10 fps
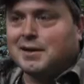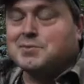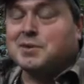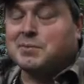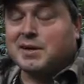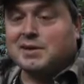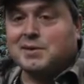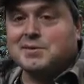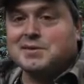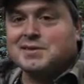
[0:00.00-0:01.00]
that's one of my
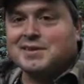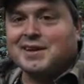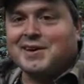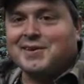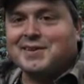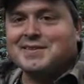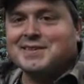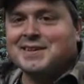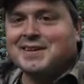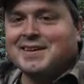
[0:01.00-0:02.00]
closest
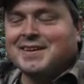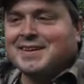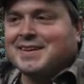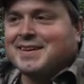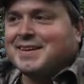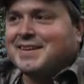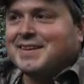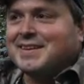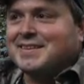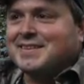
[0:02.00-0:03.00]
encounters.
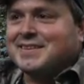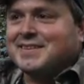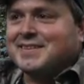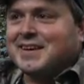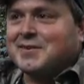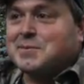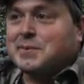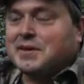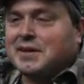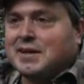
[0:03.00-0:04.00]
So that was
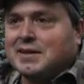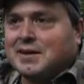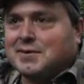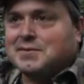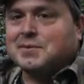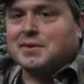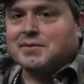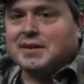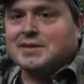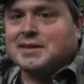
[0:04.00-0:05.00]
pretty neat. That was 12
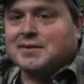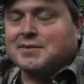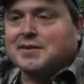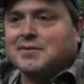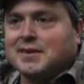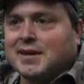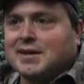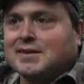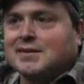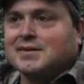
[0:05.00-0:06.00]
days after the one I
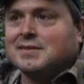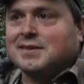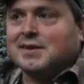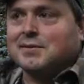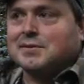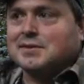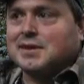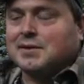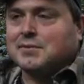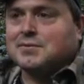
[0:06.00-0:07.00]
killed. So I
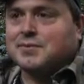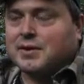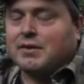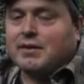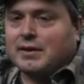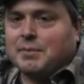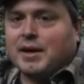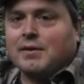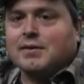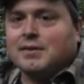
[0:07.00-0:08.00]
was figuring them
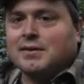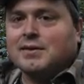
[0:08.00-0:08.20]
out